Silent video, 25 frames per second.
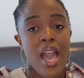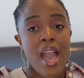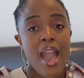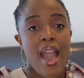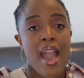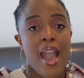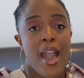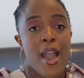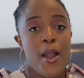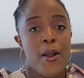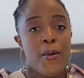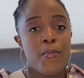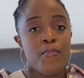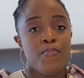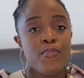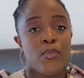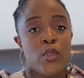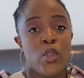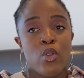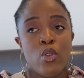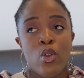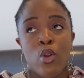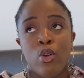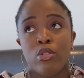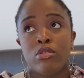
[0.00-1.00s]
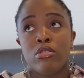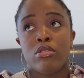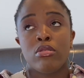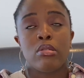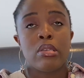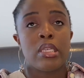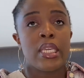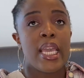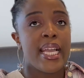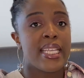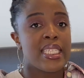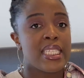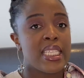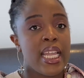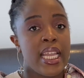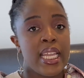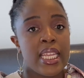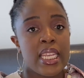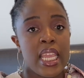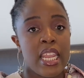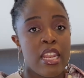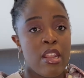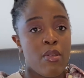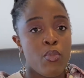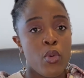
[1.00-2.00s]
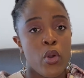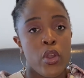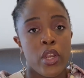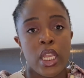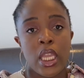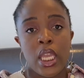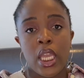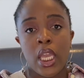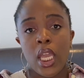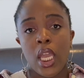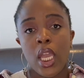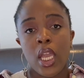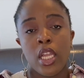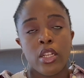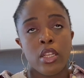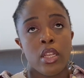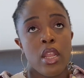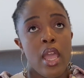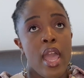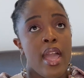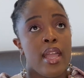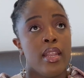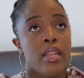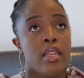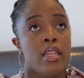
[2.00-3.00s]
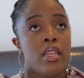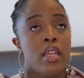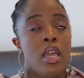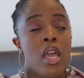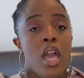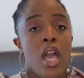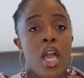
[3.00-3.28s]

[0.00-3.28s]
to gaslight anybody and